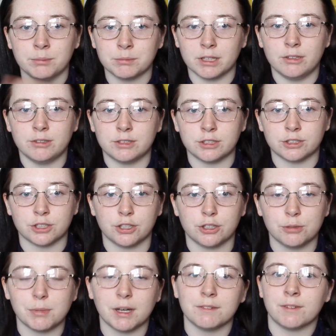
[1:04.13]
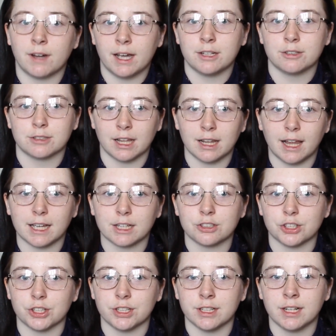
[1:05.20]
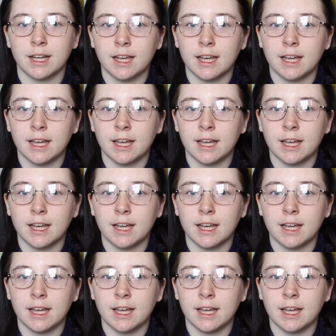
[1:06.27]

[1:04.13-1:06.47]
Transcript: going to show you my vinyl collection.